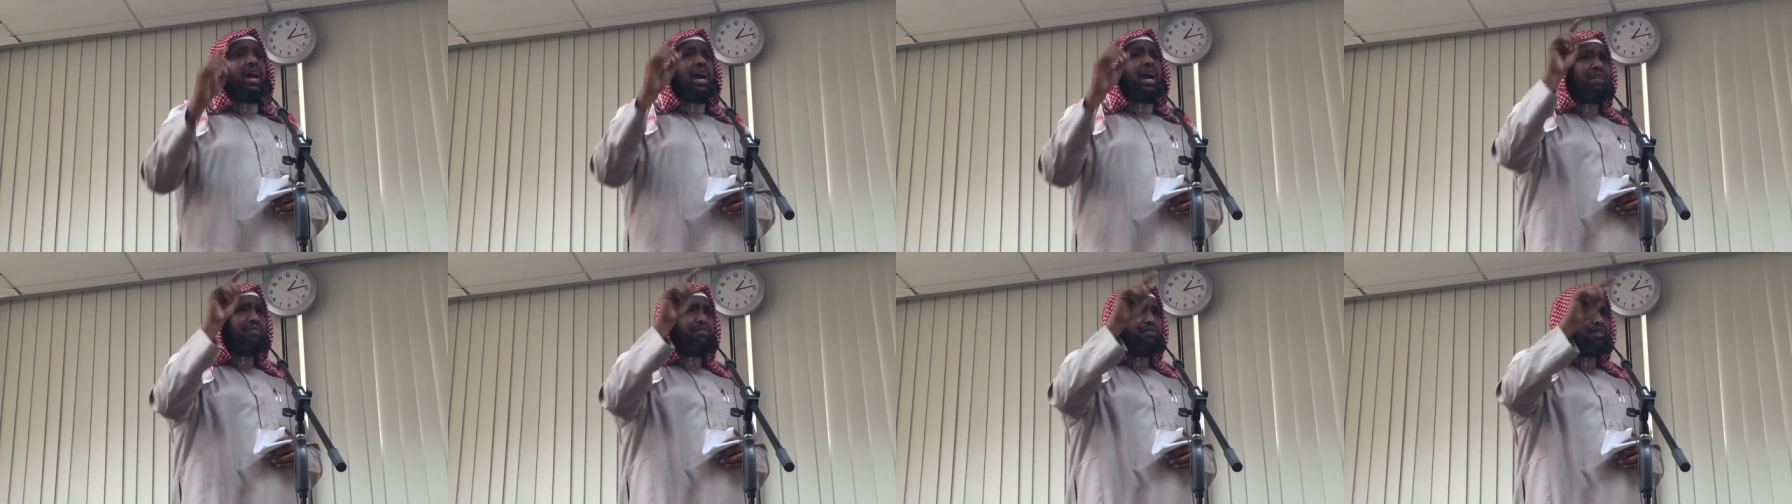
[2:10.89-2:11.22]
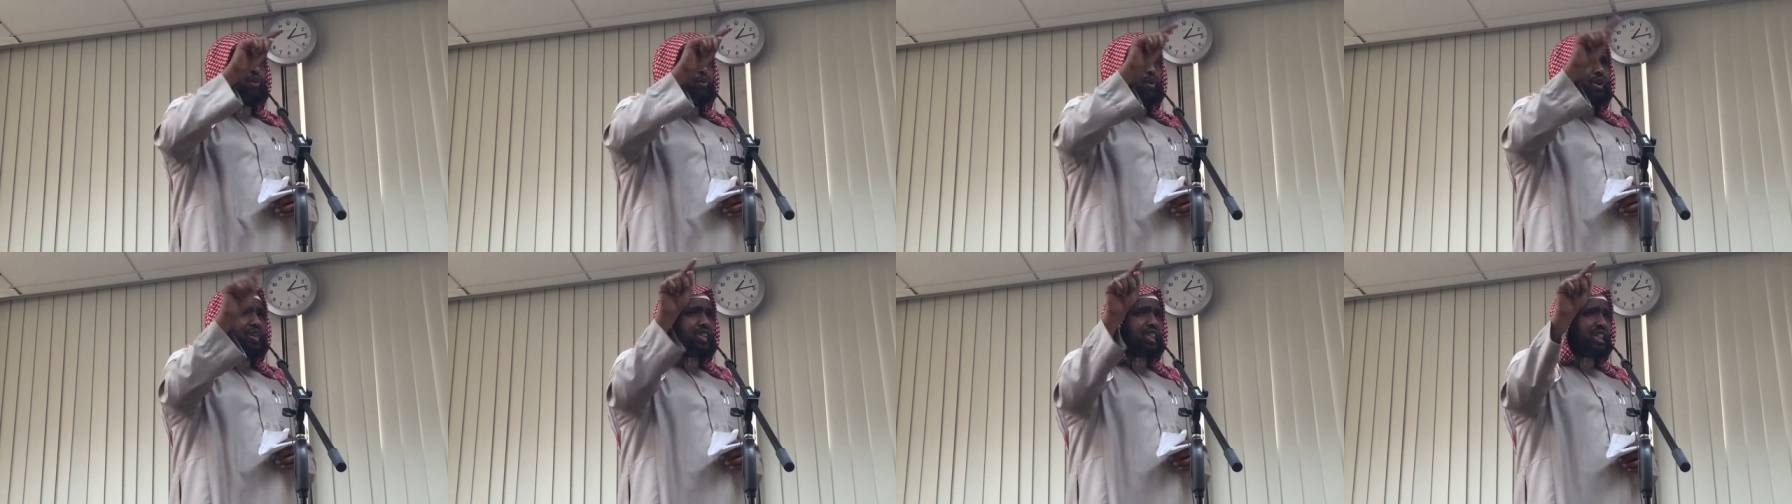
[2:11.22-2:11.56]

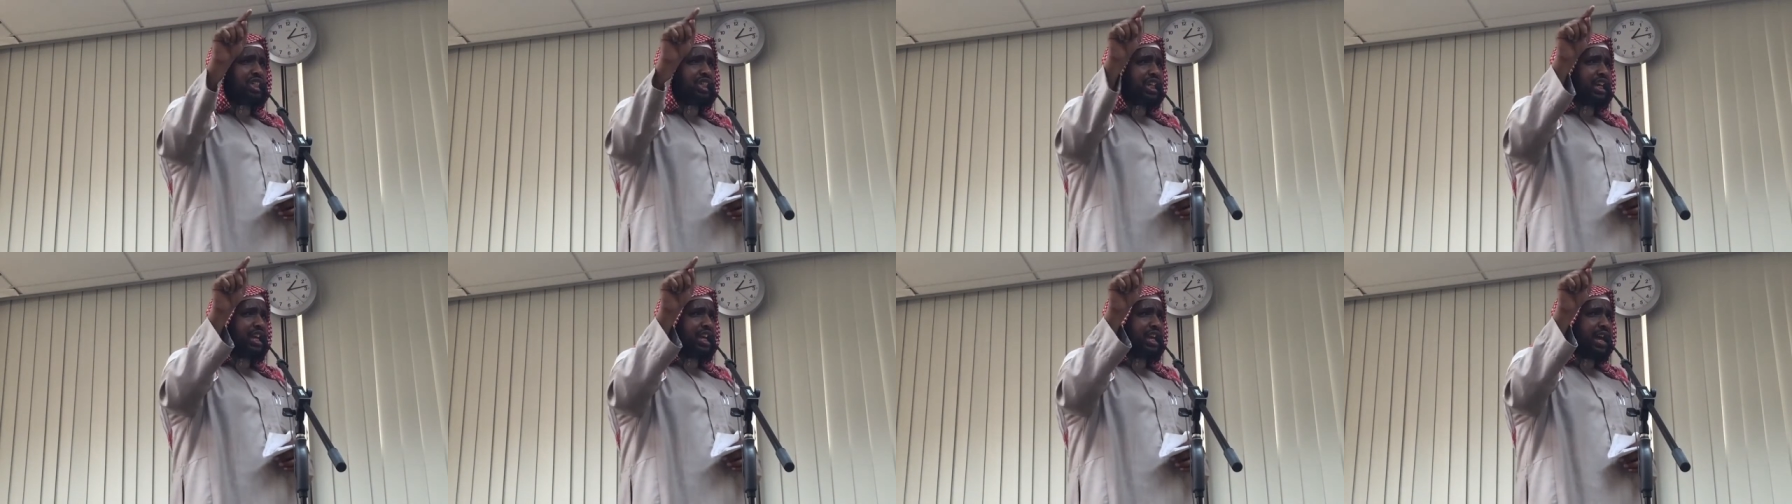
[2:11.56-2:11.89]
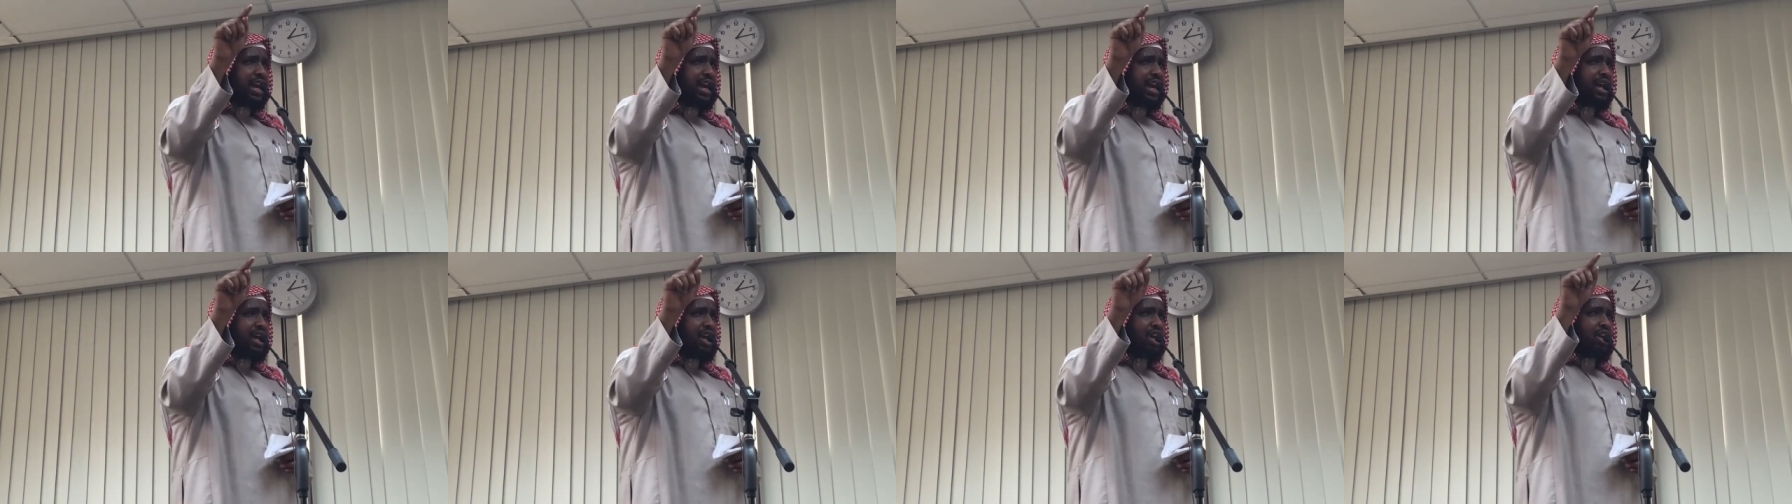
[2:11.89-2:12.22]
Everyone sitting
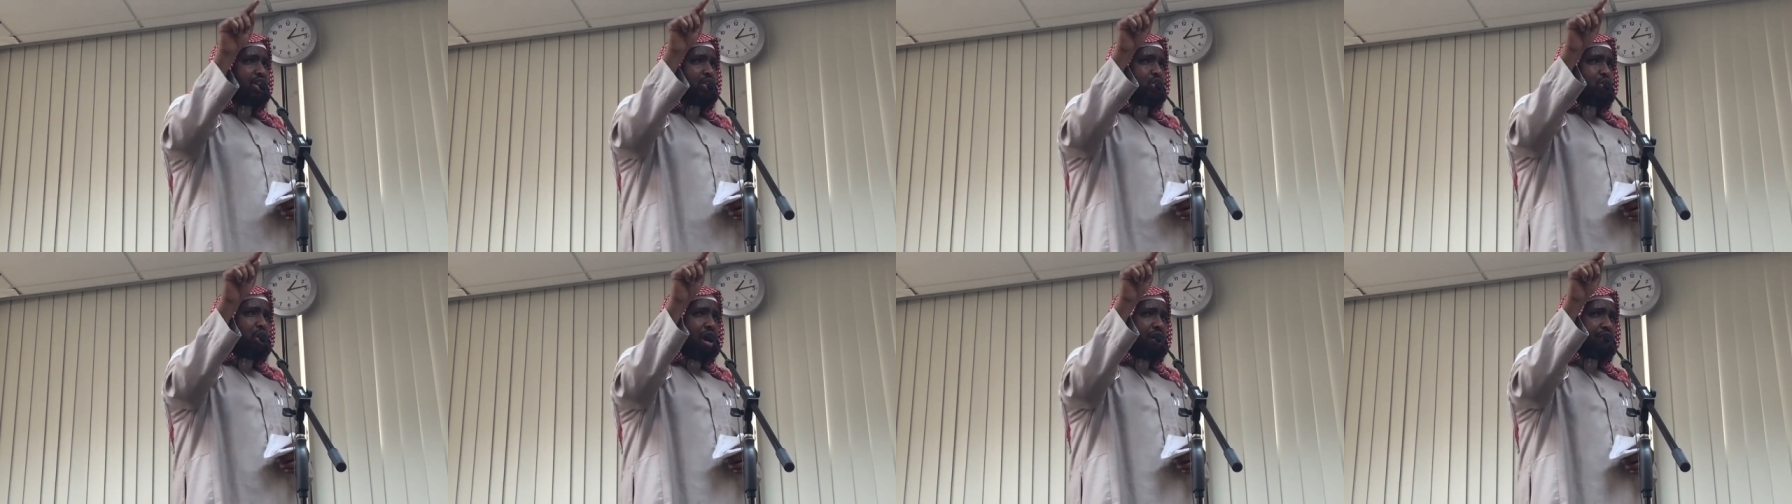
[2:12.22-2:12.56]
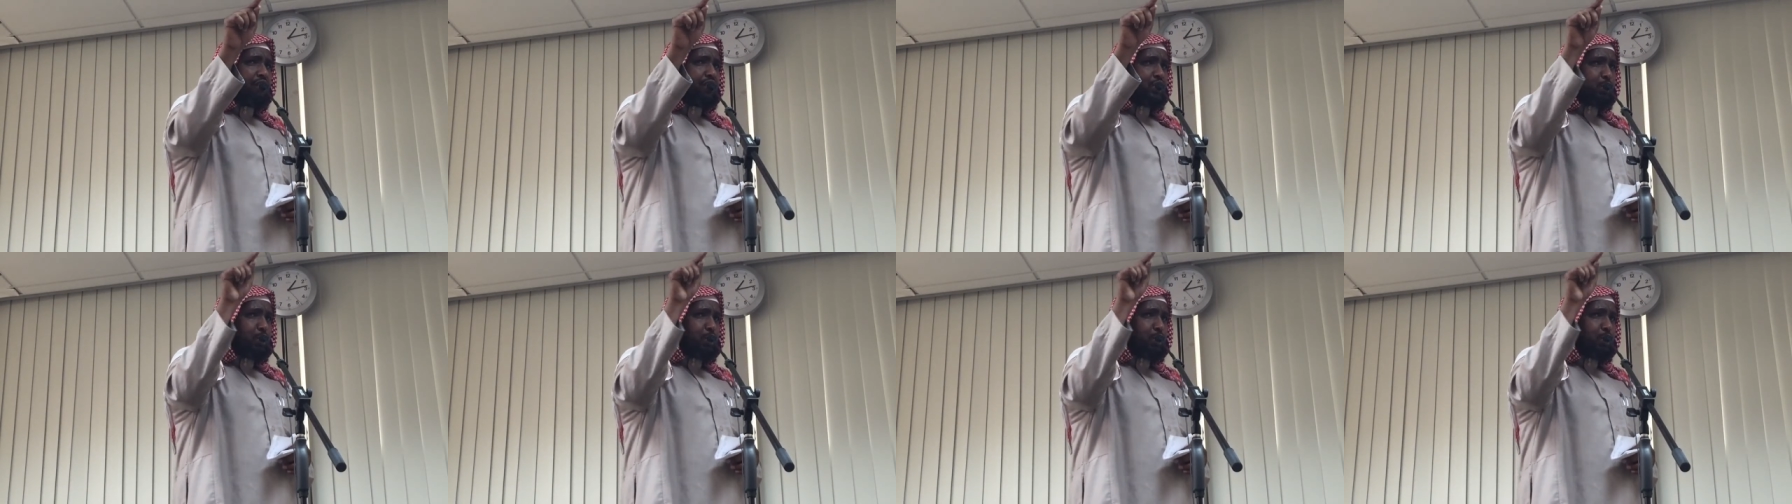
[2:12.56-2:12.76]
here, you have